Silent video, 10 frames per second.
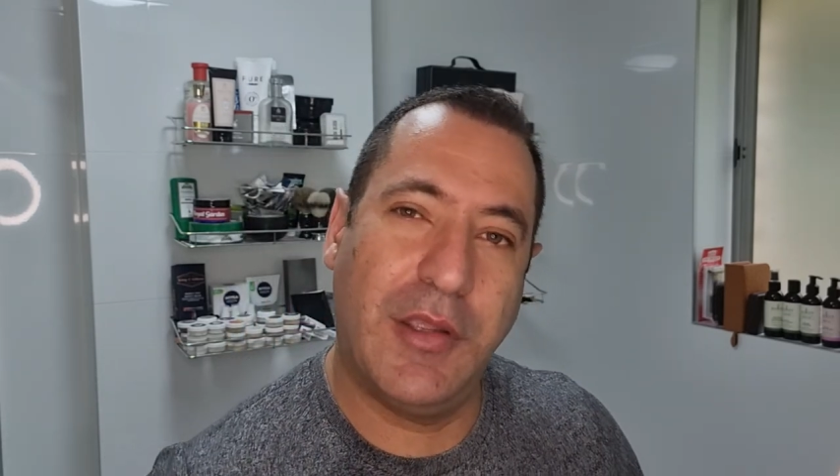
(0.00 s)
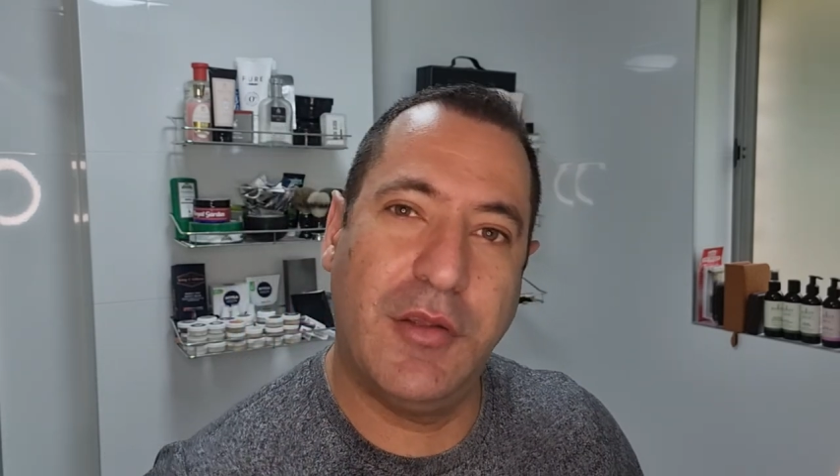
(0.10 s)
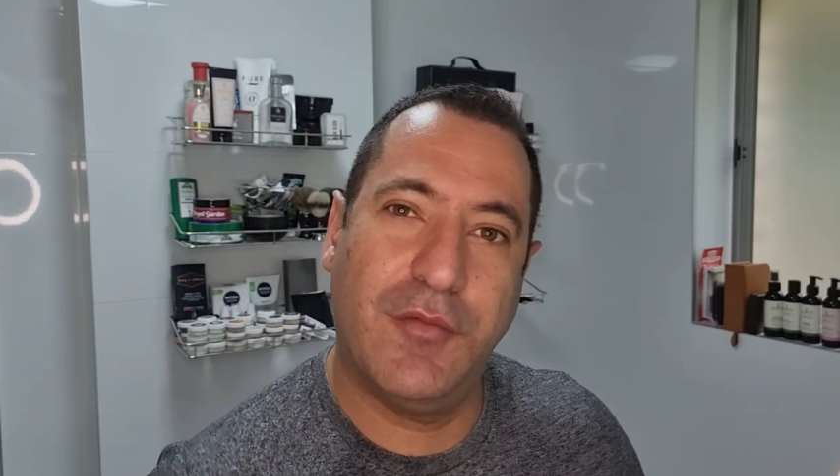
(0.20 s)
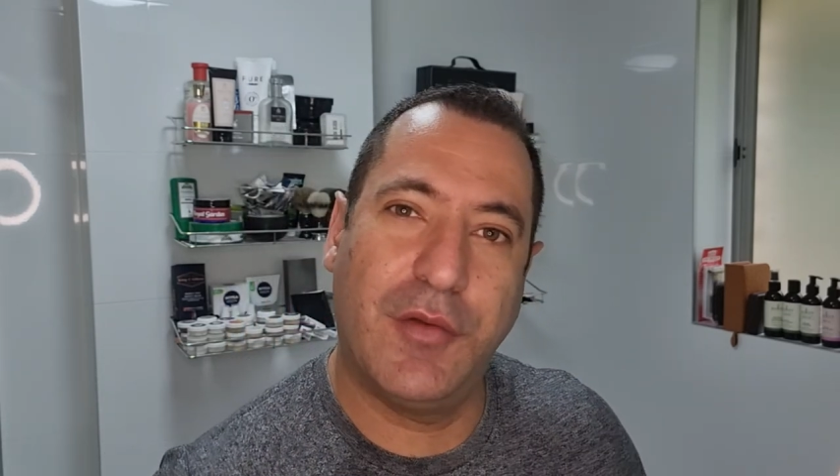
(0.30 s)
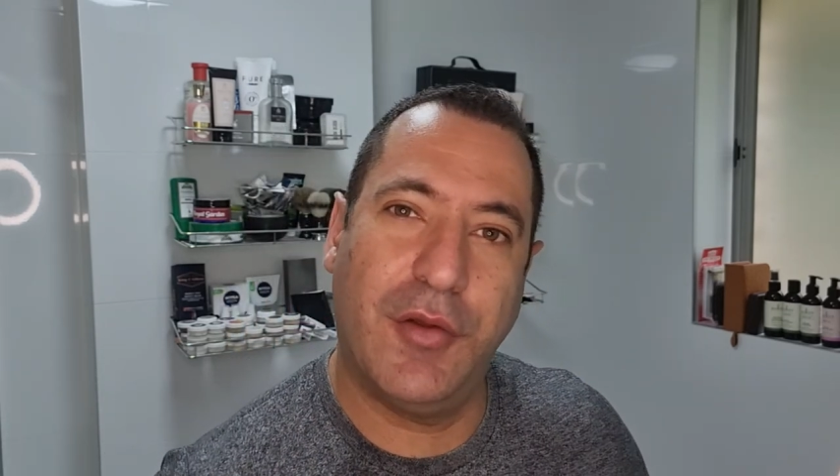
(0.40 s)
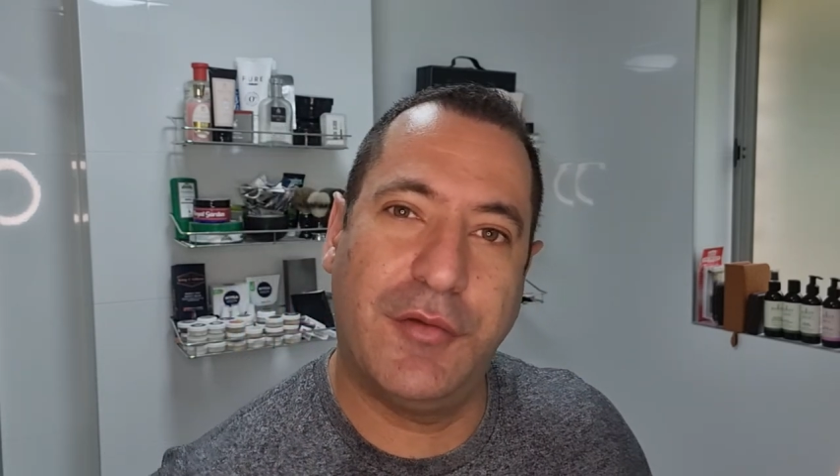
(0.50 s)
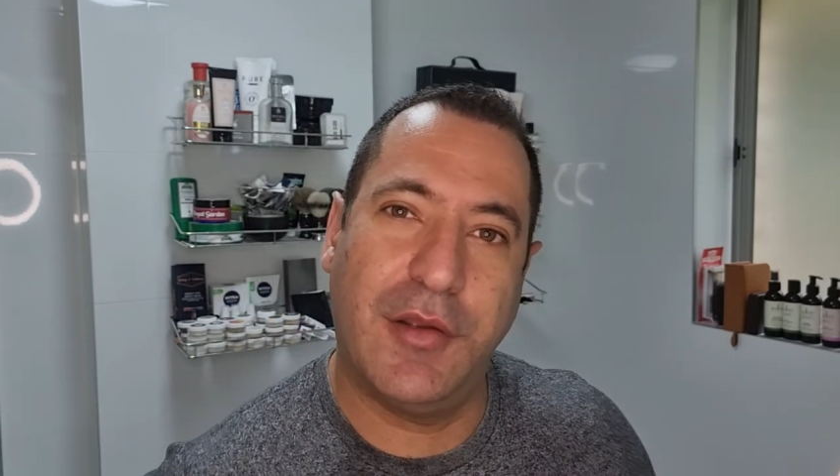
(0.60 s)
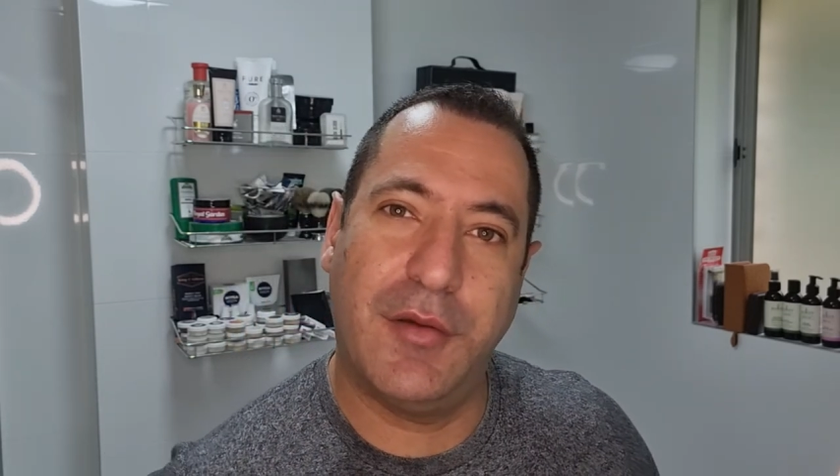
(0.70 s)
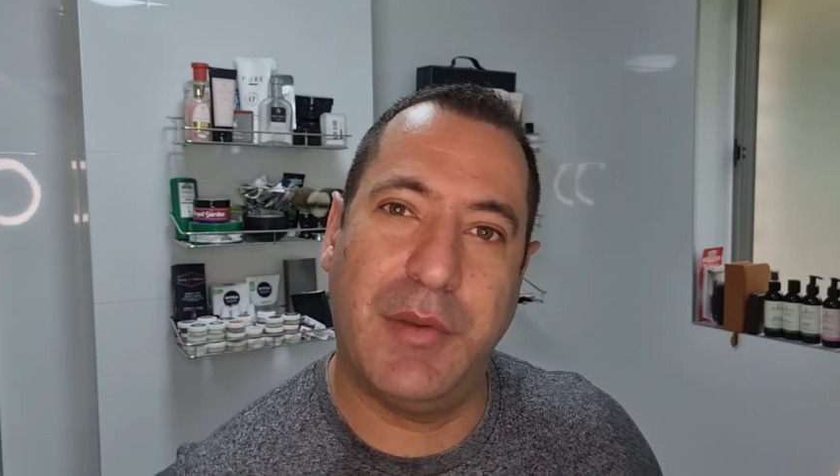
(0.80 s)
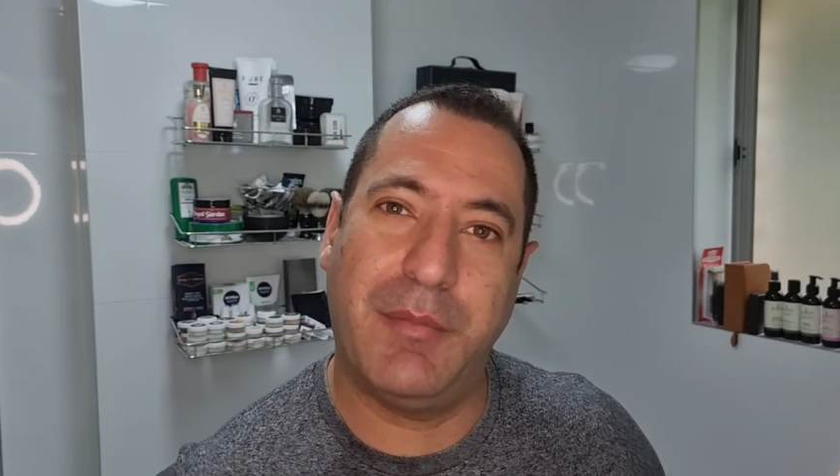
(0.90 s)
You've learned a
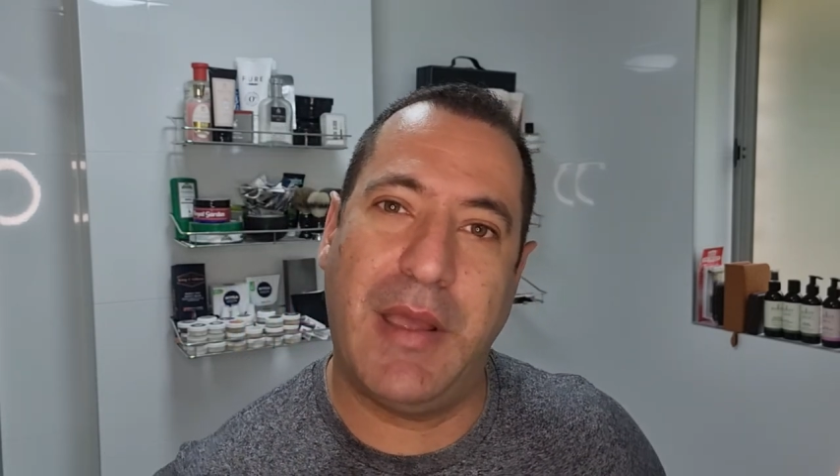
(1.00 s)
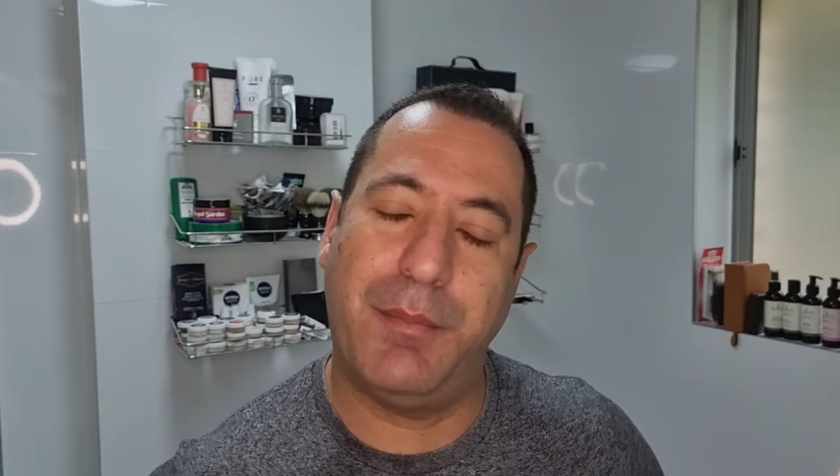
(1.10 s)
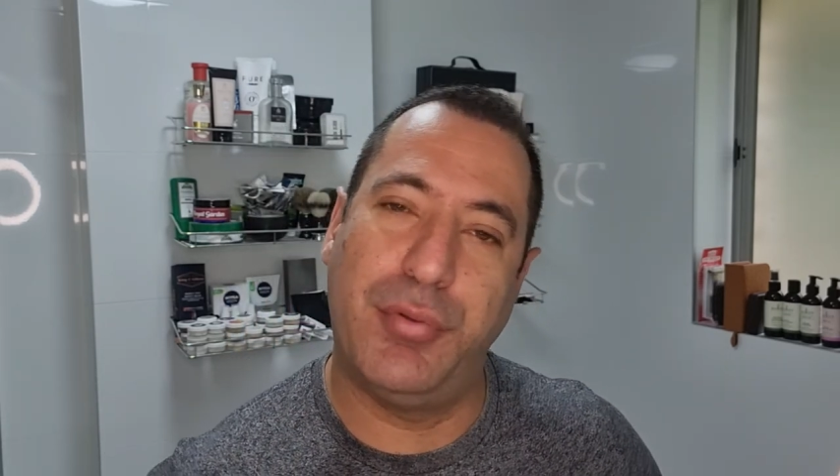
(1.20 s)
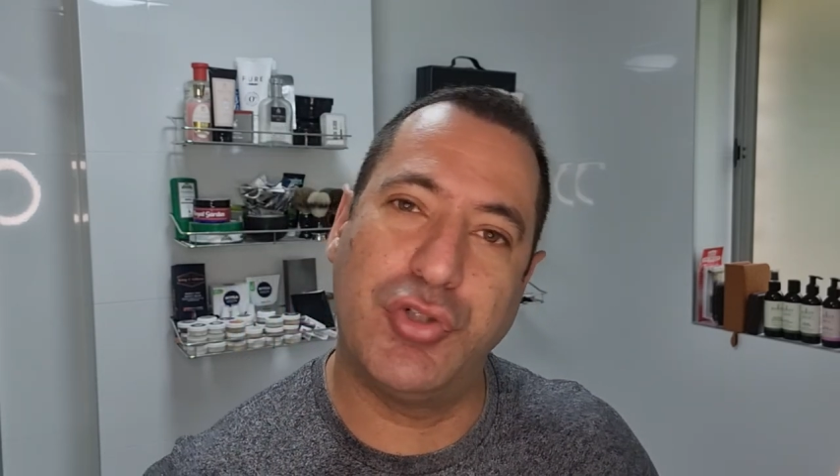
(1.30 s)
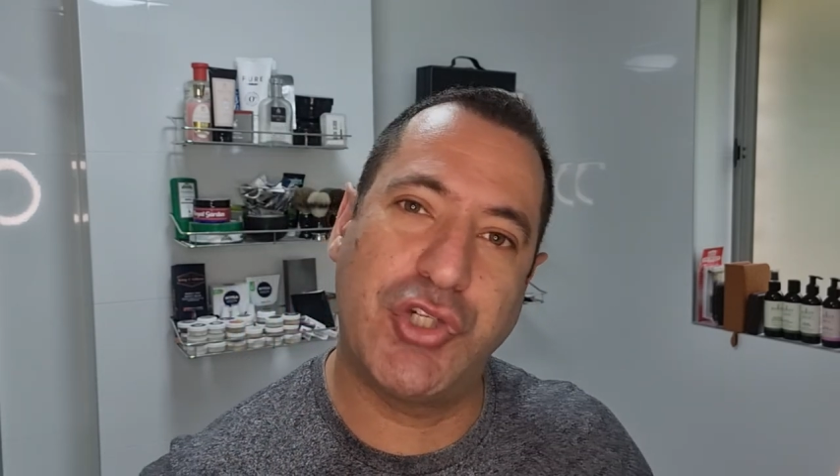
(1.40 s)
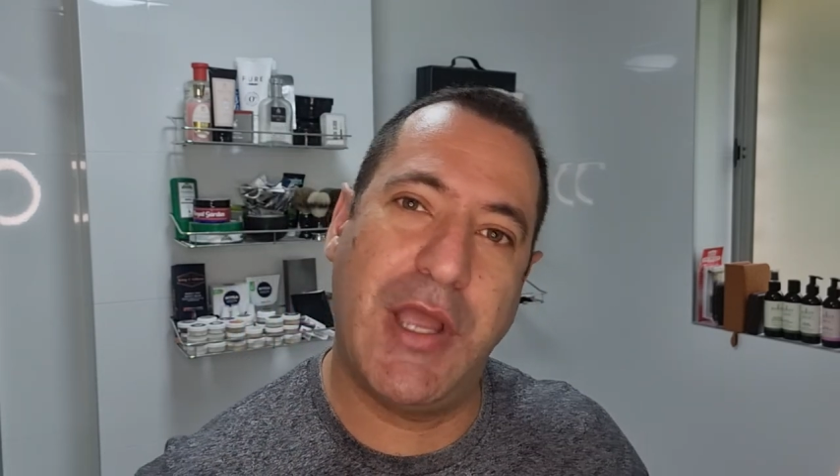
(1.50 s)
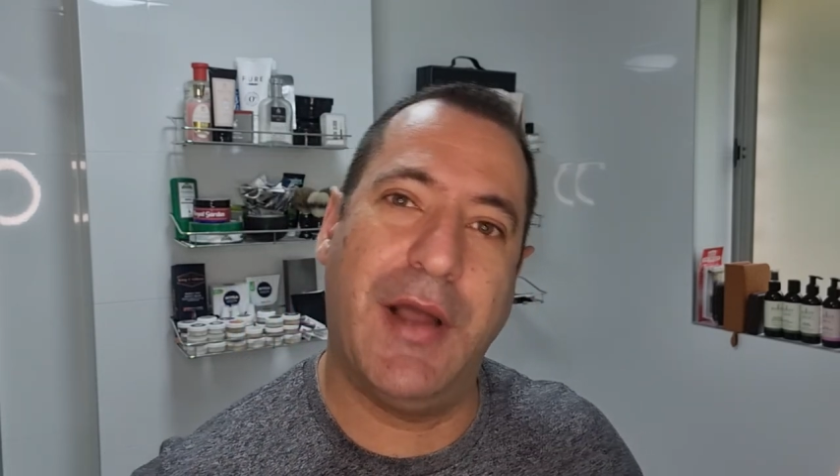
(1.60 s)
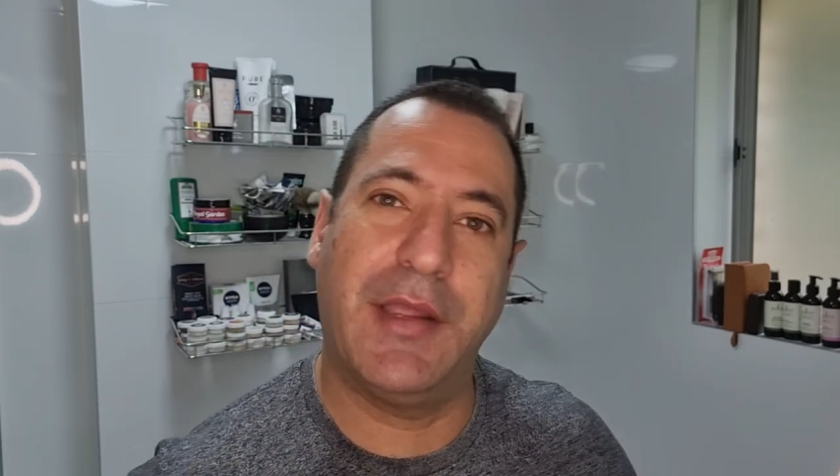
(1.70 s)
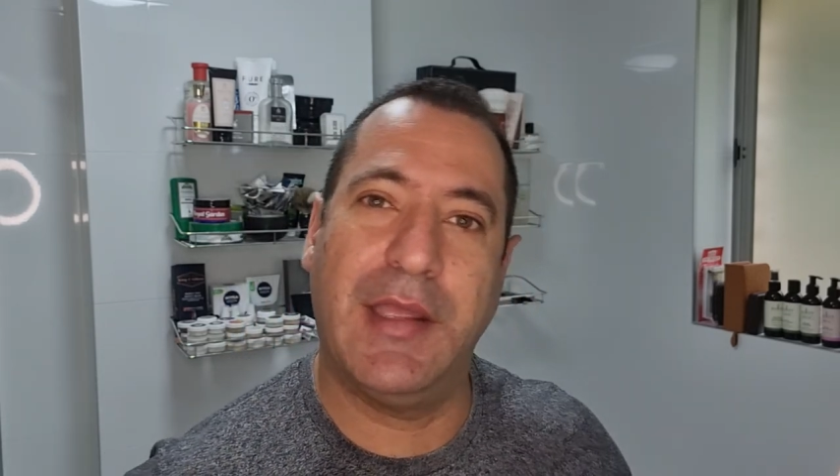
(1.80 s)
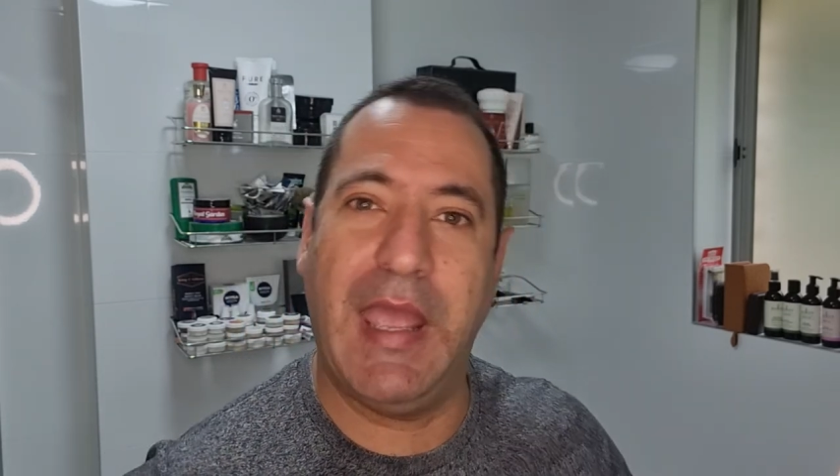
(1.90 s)
little bit about push
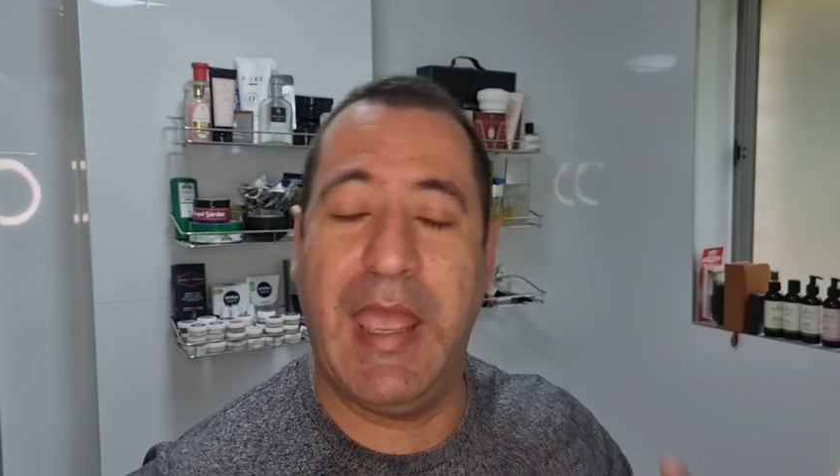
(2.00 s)
cutting